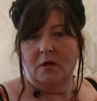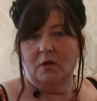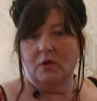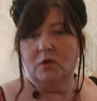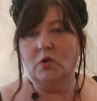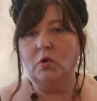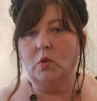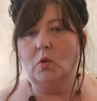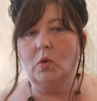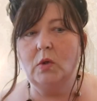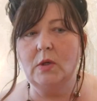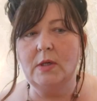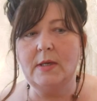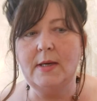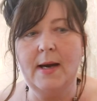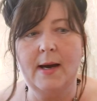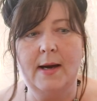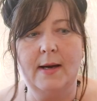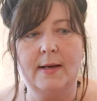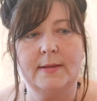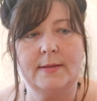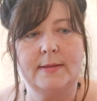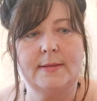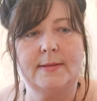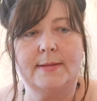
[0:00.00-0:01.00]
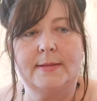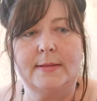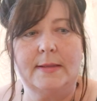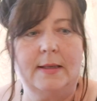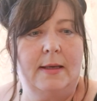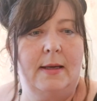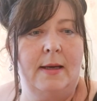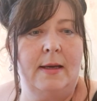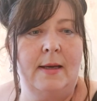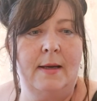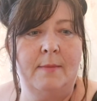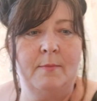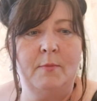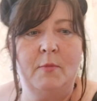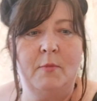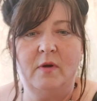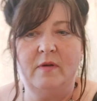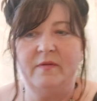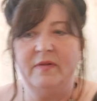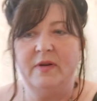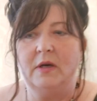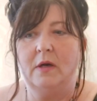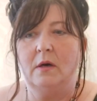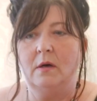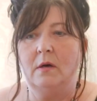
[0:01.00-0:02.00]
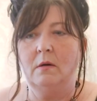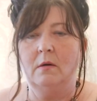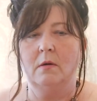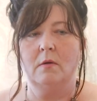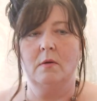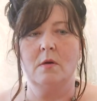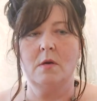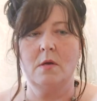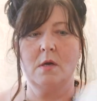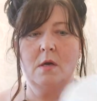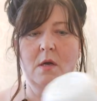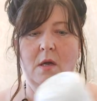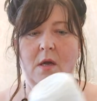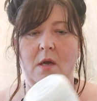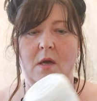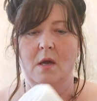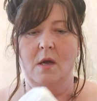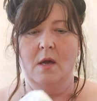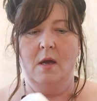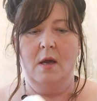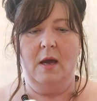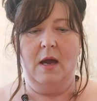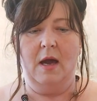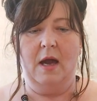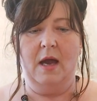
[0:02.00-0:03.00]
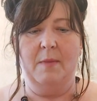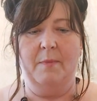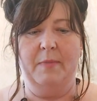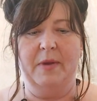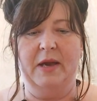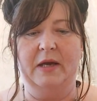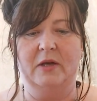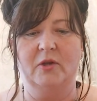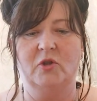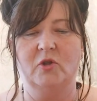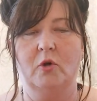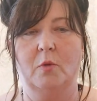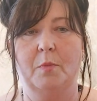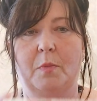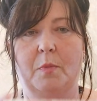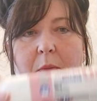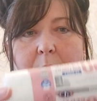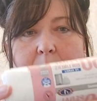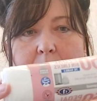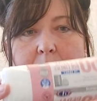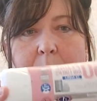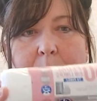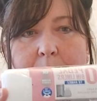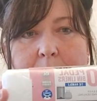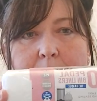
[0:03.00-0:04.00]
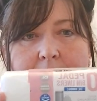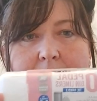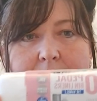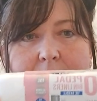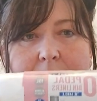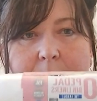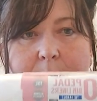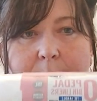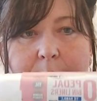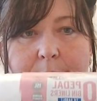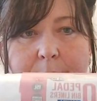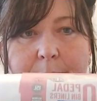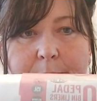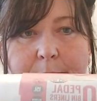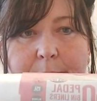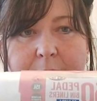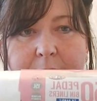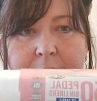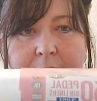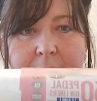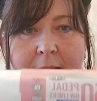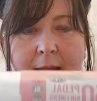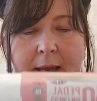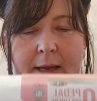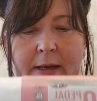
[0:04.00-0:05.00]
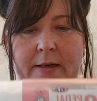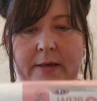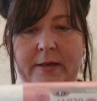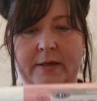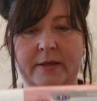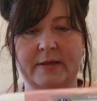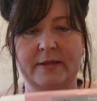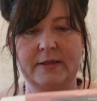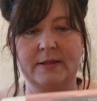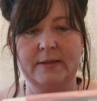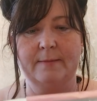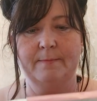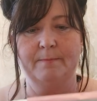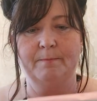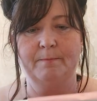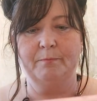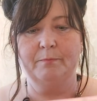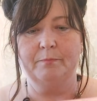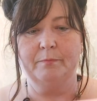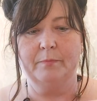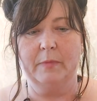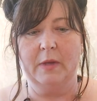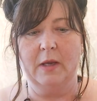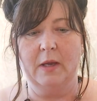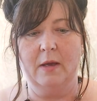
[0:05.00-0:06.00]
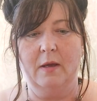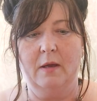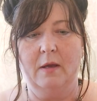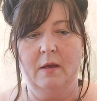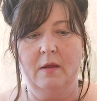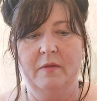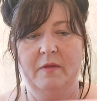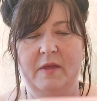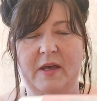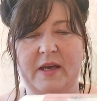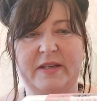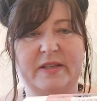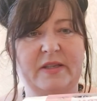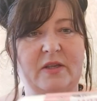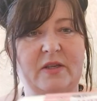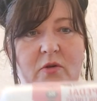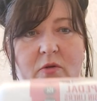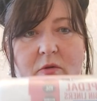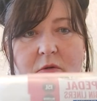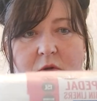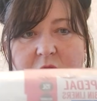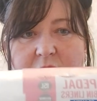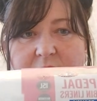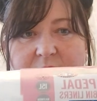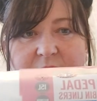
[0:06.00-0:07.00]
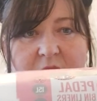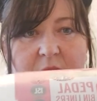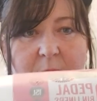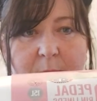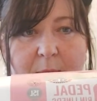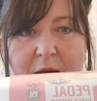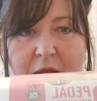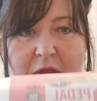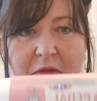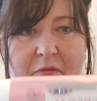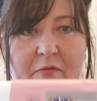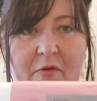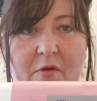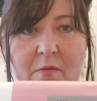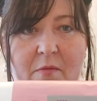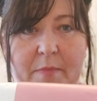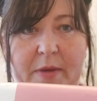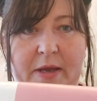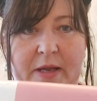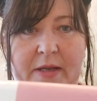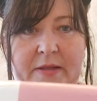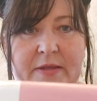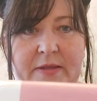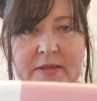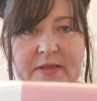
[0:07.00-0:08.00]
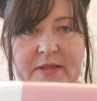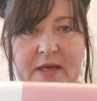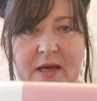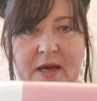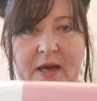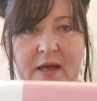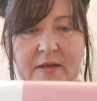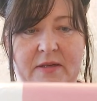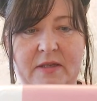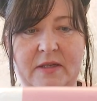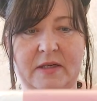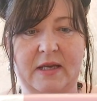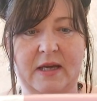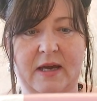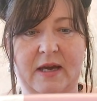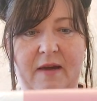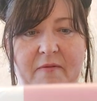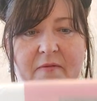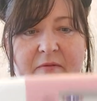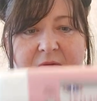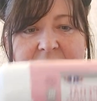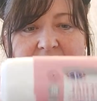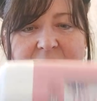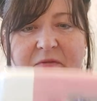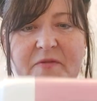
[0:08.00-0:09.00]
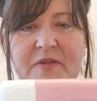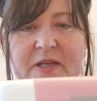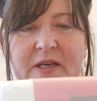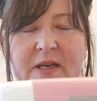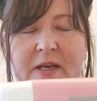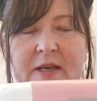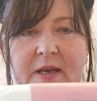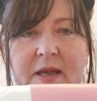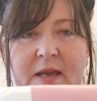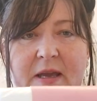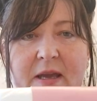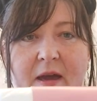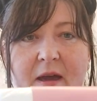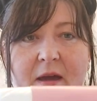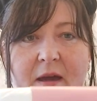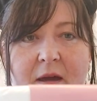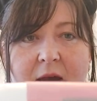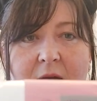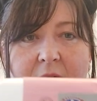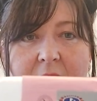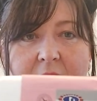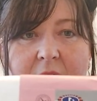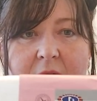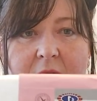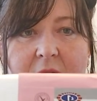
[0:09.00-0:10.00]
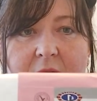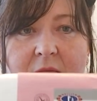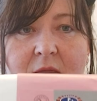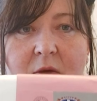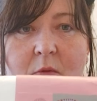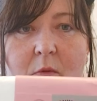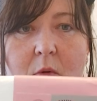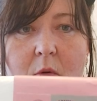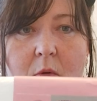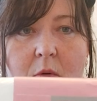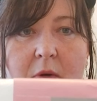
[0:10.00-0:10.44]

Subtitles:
So yes, moving on. I picked up petal bin liners. These are just for the bathroom bins, and you get 50 in here, and they were